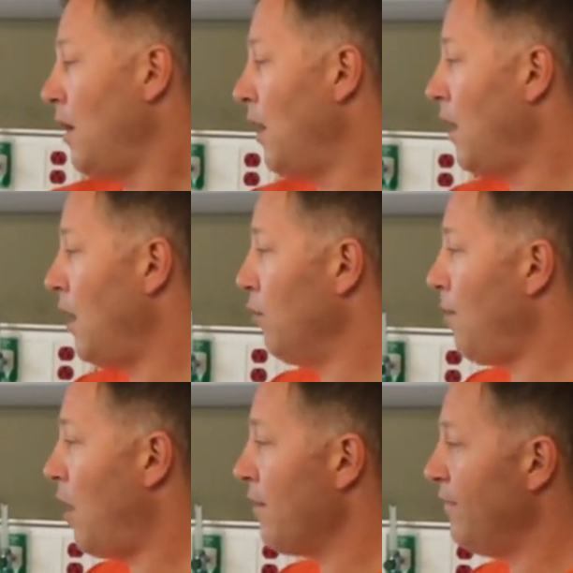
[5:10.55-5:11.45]

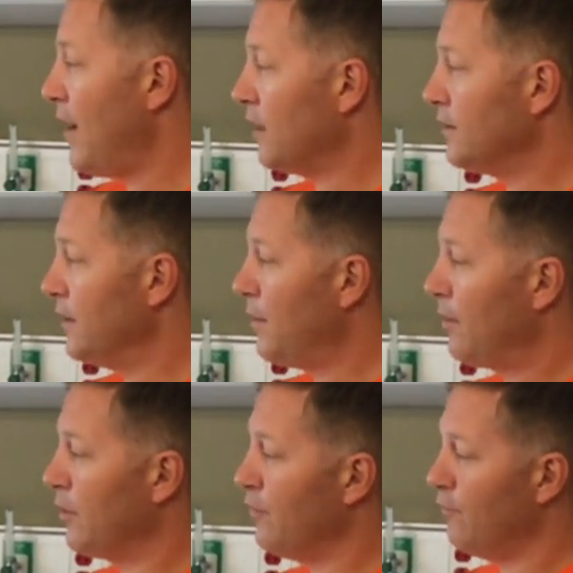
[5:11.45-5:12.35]
Our faculty
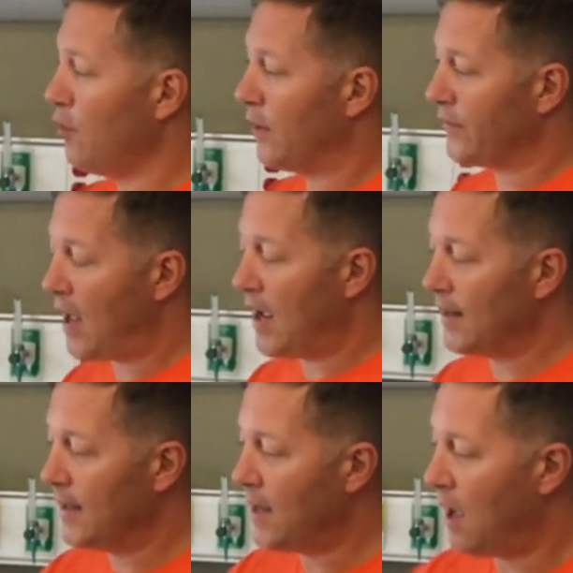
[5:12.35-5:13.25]
members focus
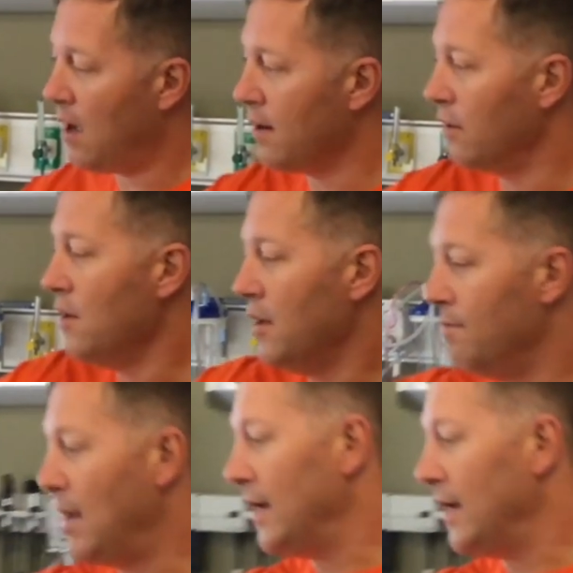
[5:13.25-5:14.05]
highly on med